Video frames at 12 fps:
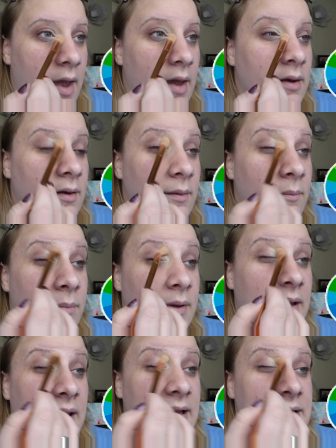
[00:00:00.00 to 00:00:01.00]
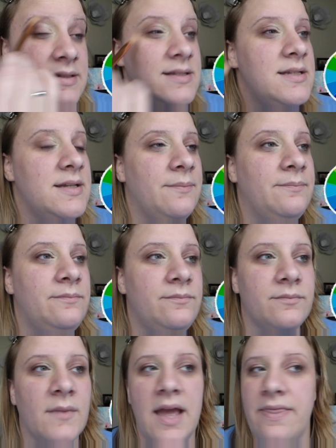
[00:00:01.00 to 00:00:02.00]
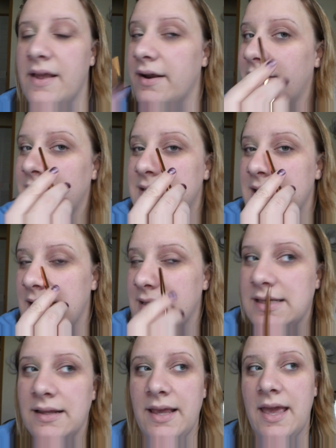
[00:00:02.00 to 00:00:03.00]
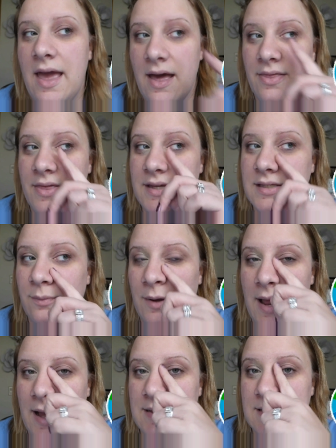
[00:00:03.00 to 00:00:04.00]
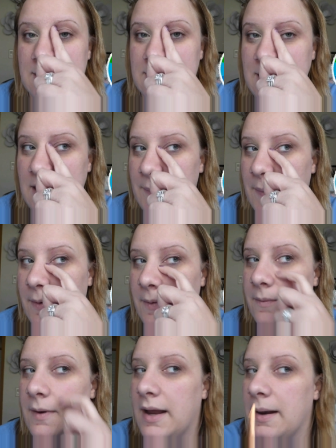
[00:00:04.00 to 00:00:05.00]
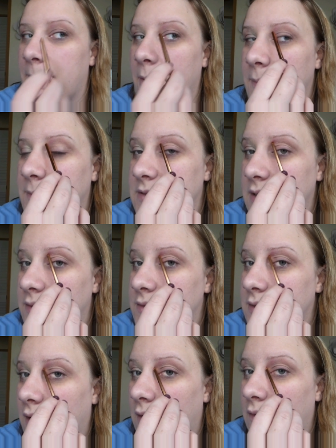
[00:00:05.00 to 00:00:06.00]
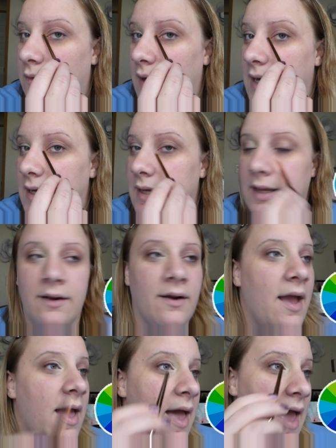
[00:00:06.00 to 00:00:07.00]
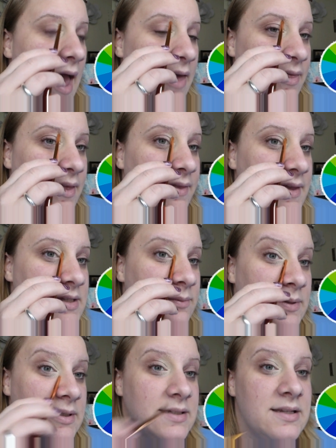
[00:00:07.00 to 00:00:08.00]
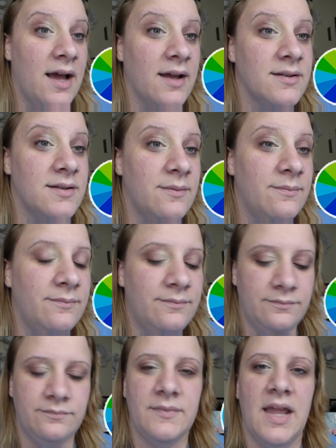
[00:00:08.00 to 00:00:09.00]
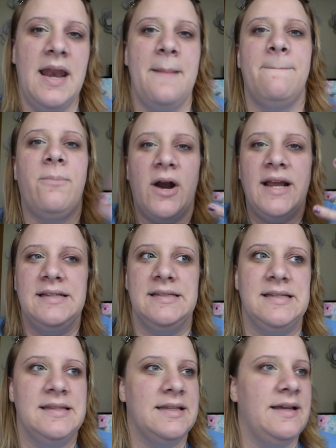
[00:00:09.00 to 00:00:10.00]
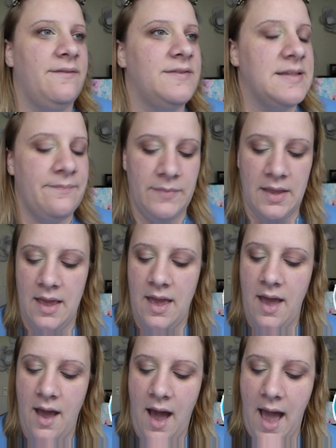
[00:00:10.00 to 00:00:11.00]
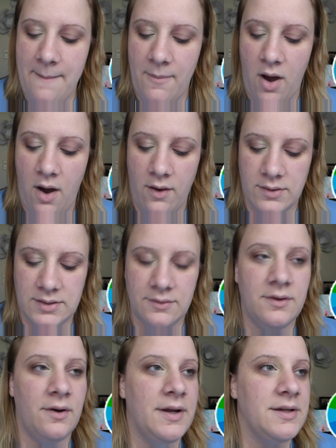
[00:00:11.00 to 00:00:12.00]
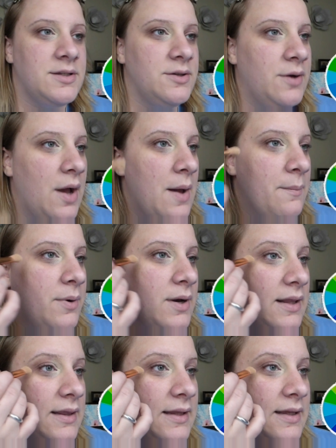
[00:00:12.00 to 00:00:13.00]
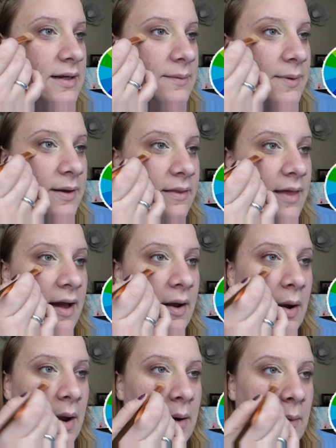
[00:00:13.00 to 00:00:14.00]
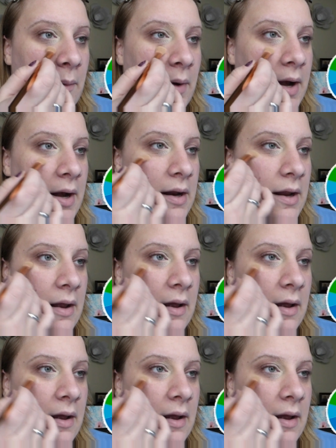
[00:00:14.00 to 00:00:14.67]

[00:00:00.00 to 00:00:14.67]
and blend, and there you can see instantly this one has the deep kind of purple tones all right in here, and then this one does not, and it brightens and lifts. I'm also going to put a little bit of that kind of right